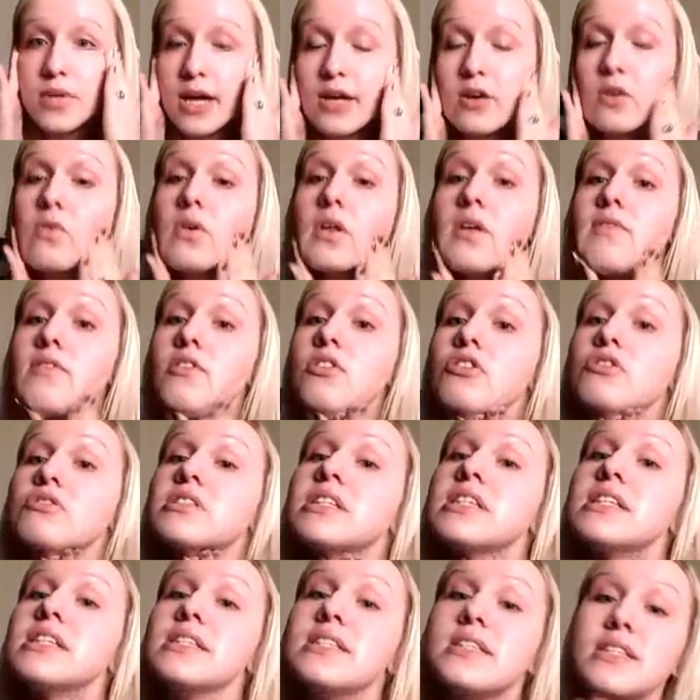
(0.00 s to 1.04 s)
I don't even
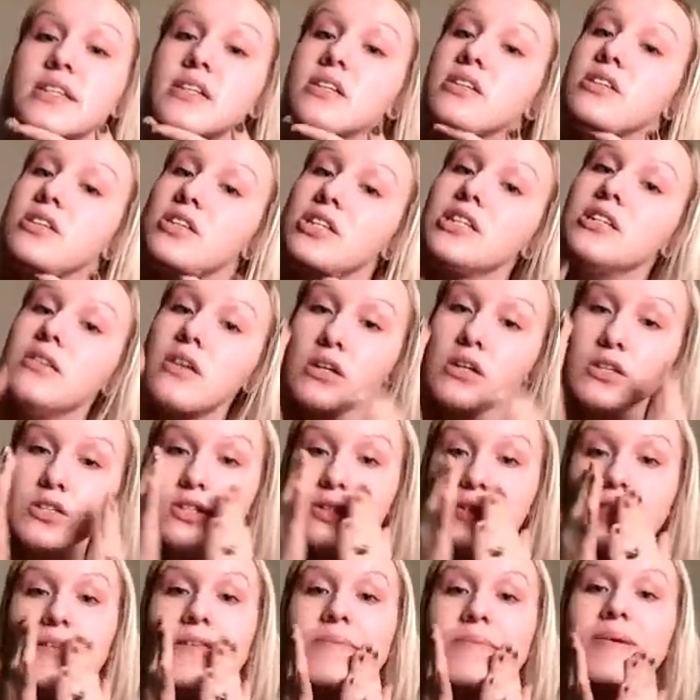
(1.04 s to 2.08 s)
use concealer
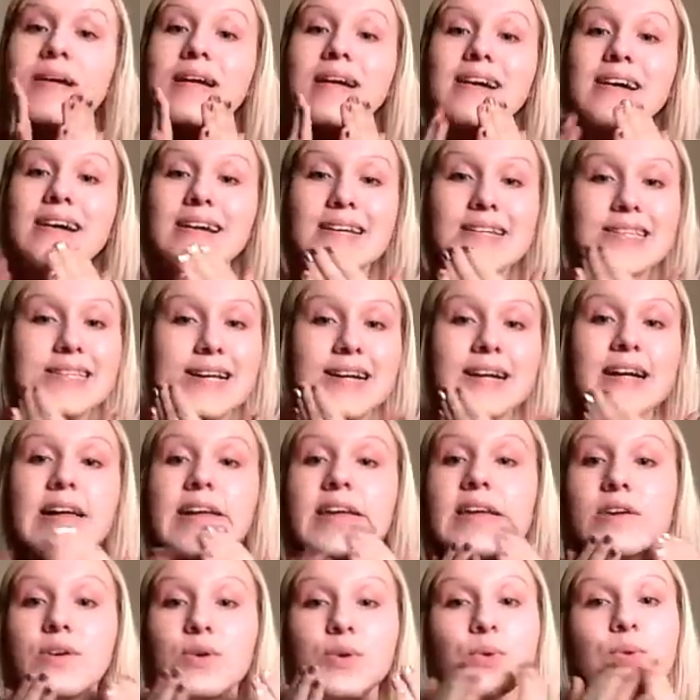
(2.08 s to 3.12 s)
underneath my eyes. I
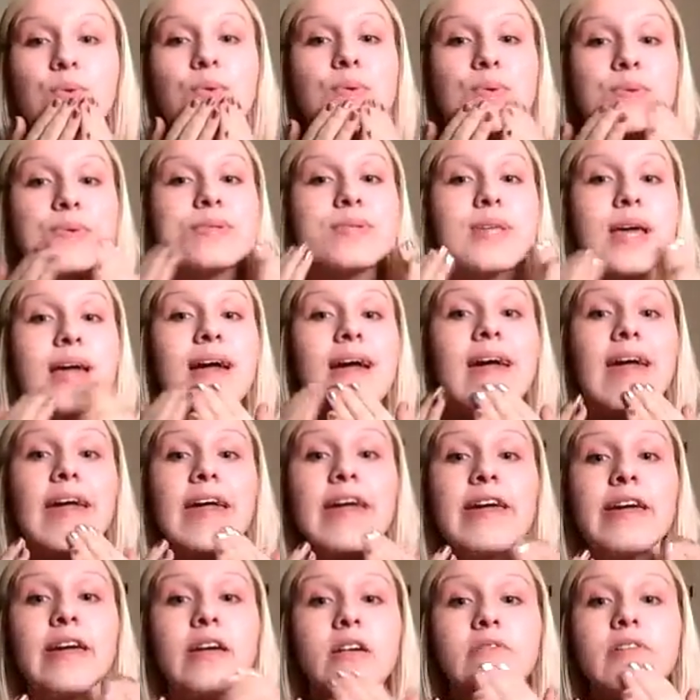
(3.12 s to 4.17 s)
use
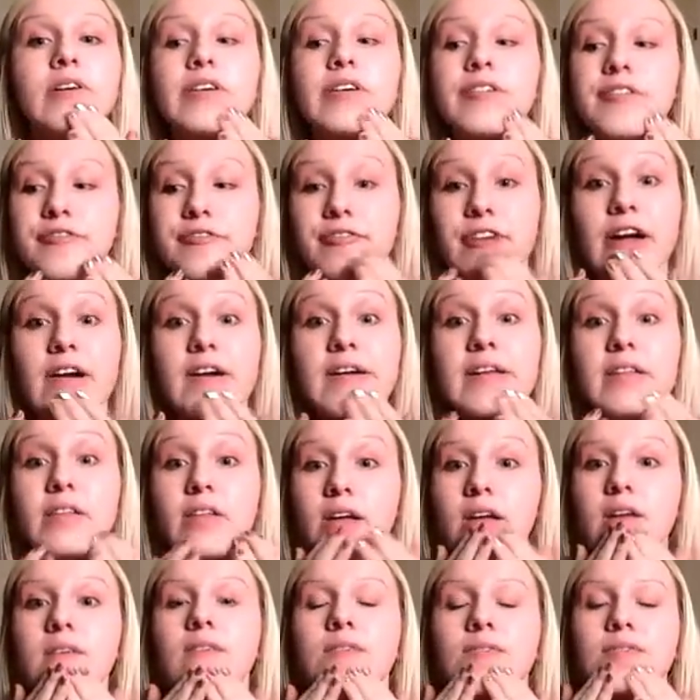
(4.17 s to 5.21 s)
a very
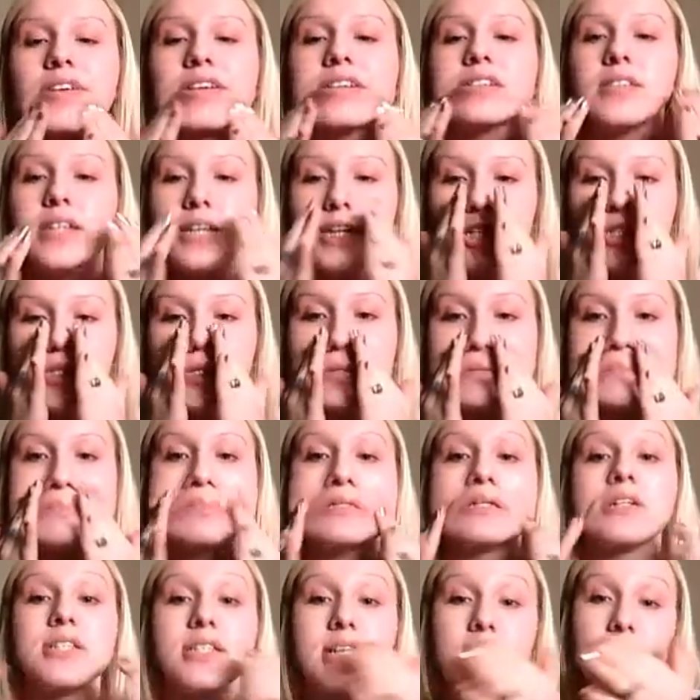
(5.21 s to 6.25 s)
light foundation
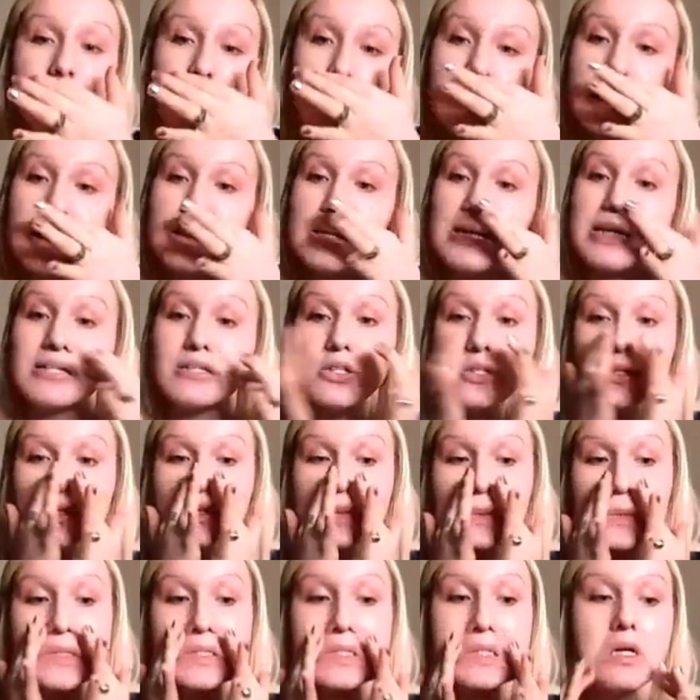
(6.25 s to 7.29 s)
because I find that that
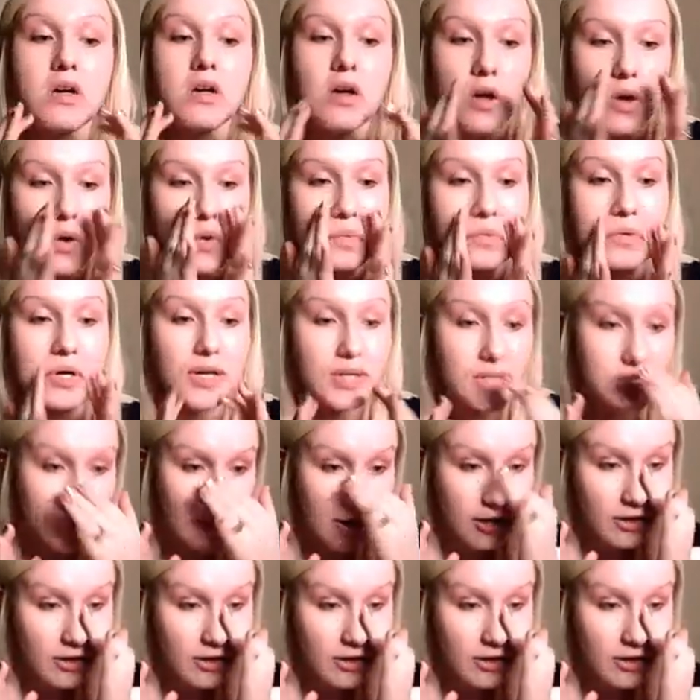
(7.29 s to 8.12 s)
just works